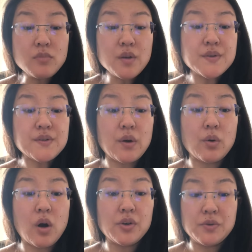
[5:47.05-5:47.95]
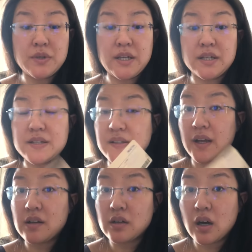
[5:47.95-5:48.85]
So all you need is the
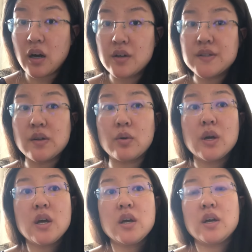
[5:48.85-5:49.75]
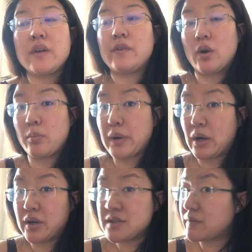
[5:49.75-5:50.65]
Keller card. So if you're a
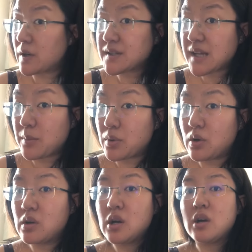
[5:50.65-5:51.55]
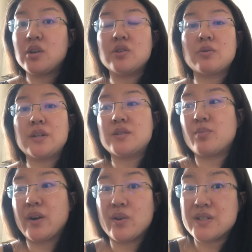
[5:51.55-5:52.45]
parent, for example, you don't need to
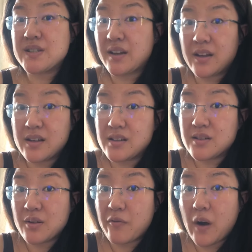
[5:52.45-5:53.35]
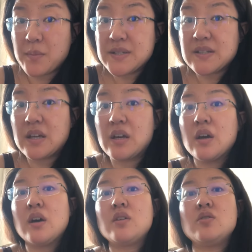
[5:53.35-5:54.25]
bring your sick kid into the pharmacy.
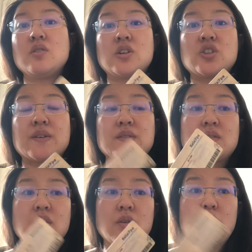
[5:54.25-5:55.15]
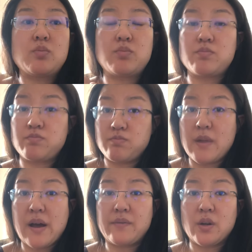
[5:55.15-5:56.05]
You can just go
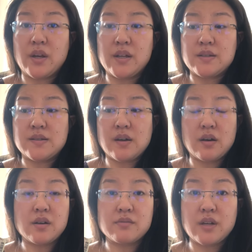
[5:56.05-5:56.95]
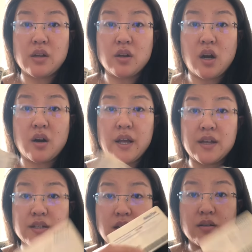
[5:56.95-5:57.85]
have your kid's Keller card
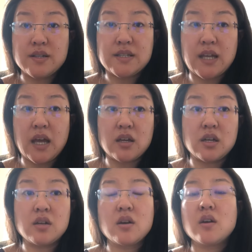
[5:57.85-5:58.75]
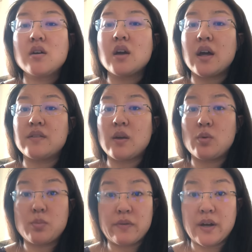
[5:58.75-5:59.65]
handy, scan it, and they
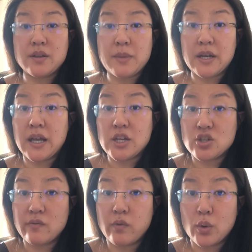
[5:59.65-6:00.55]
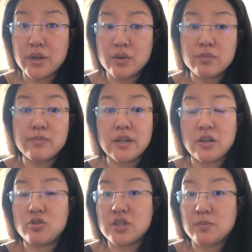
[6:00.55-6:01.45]
will provide the medication for you. And then
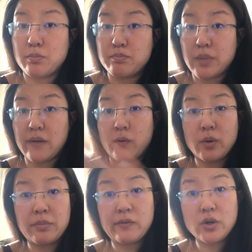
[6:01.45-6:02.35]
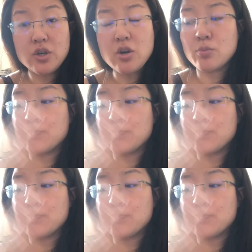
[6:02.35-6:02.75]
you just pay for it before you go.